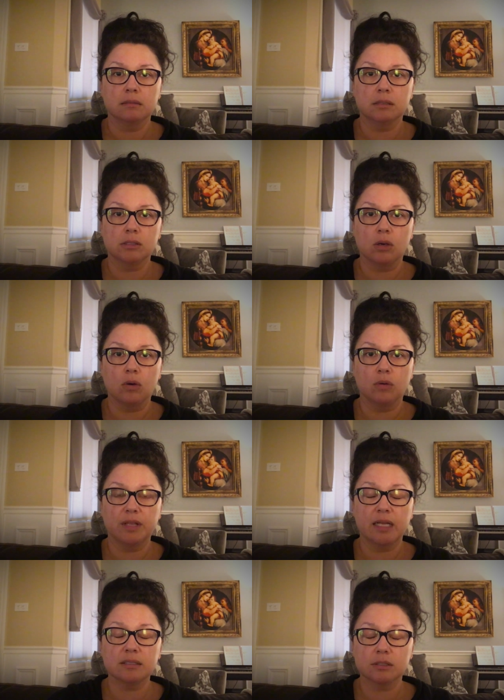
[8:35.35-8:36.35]
So
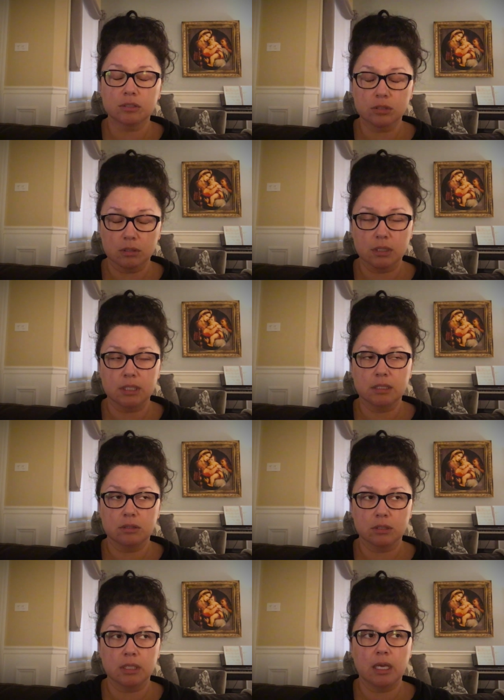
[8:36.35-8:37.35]
that
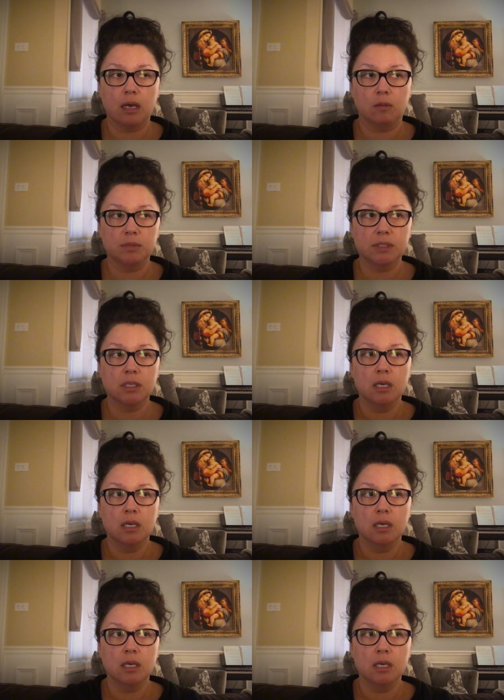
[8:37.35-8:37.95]
certainly helps.